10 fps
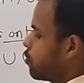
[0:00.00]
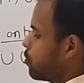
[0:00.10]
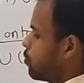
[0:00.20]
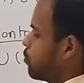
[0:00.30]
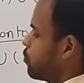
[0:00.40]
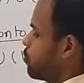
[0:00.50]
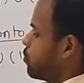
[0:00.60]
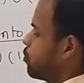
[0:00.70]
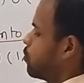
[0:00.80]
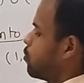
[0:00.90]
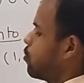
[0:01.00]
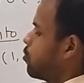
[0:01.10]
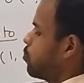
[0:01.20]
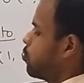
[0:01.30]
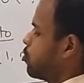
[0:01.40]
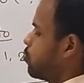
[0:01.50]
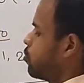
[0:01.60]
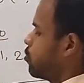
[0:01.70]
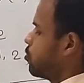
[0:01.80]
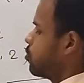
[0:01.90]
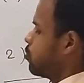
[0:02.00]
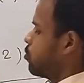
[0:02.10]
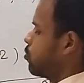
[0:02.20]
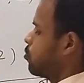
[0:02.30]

(no one is talking)